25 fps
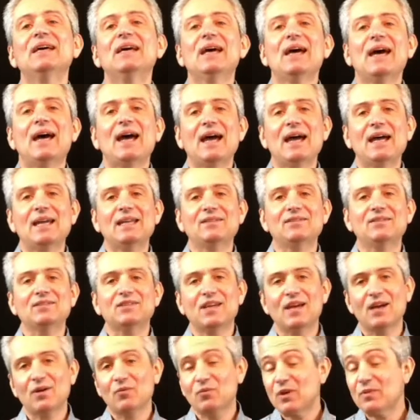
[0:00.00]

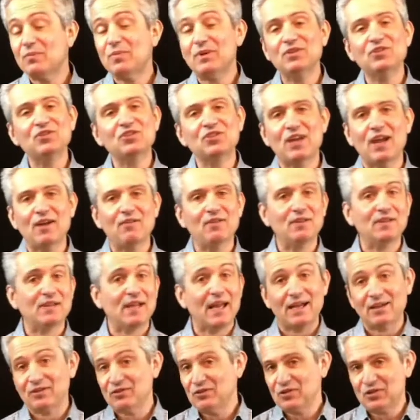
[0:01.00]
And we've been sharing
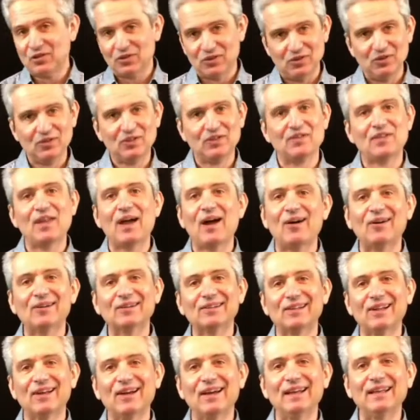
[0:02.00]
that, and you can look at that
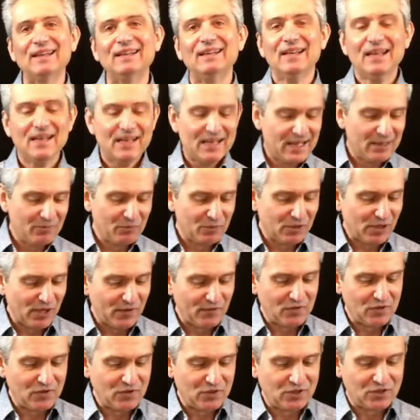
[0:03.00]
online, and we'd
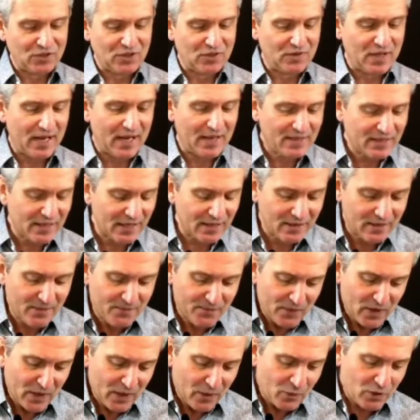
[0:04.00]
love you to do that. And
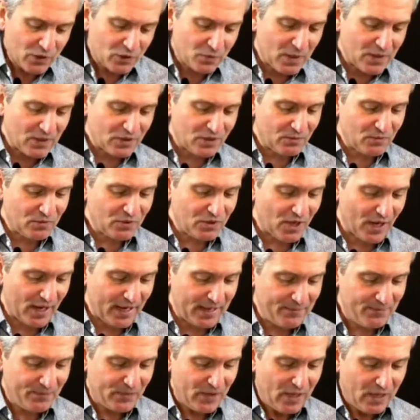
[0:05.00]
then we spent some
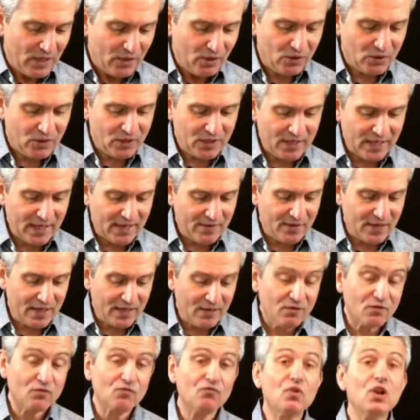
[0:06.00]
time looking at
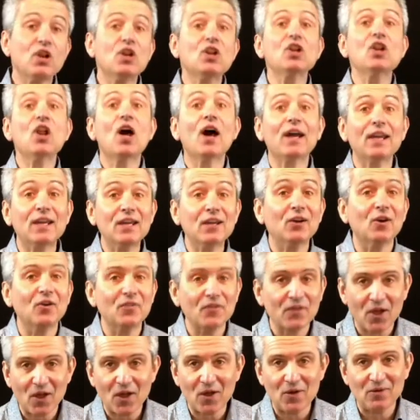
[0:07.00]
then relying on
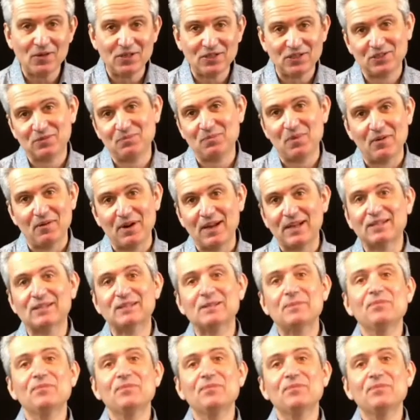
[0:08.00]
the Holy Spirit.